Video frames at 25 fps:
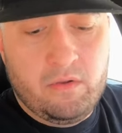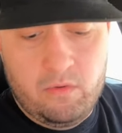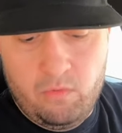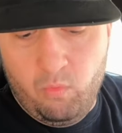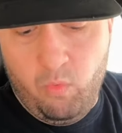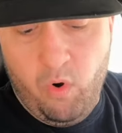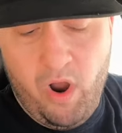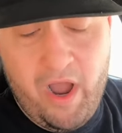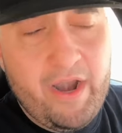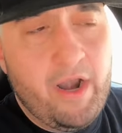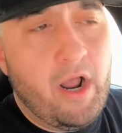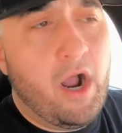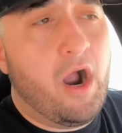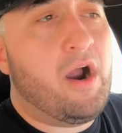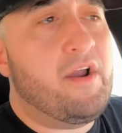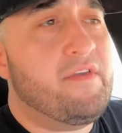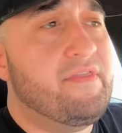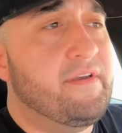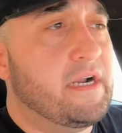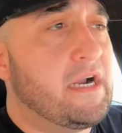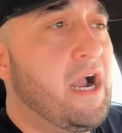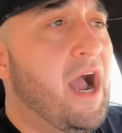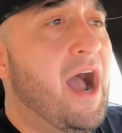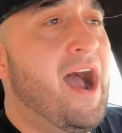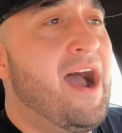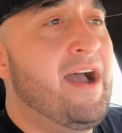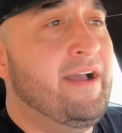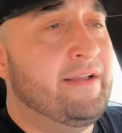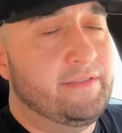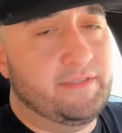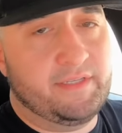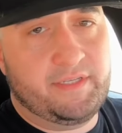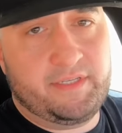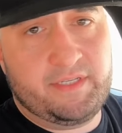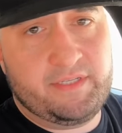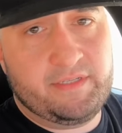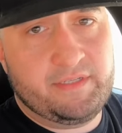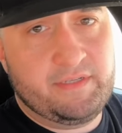what are the
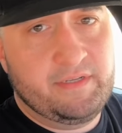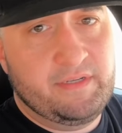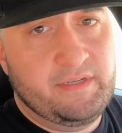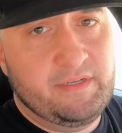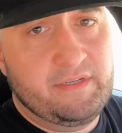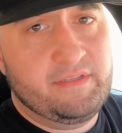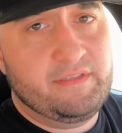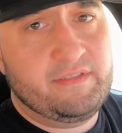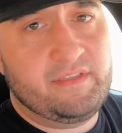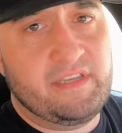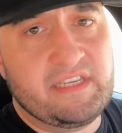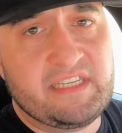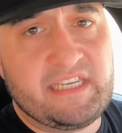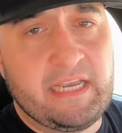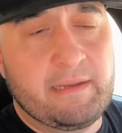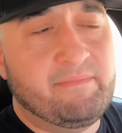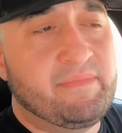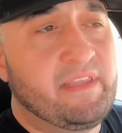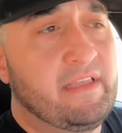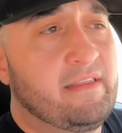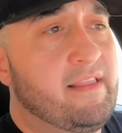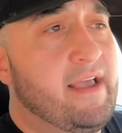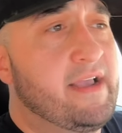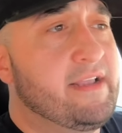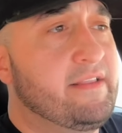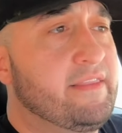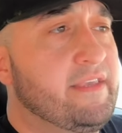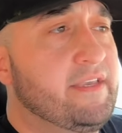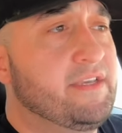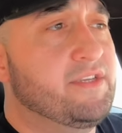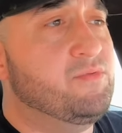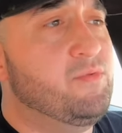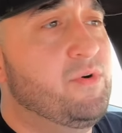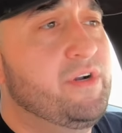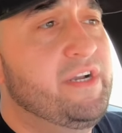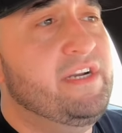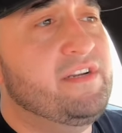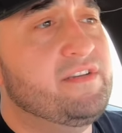cons to something like
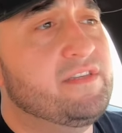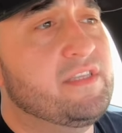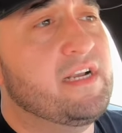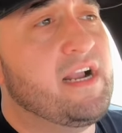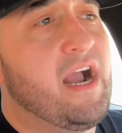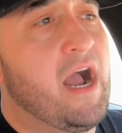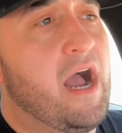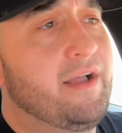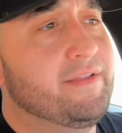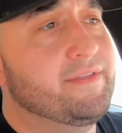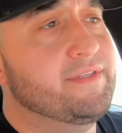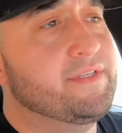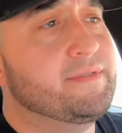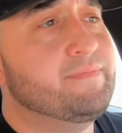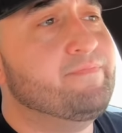this? Well, here's the cons.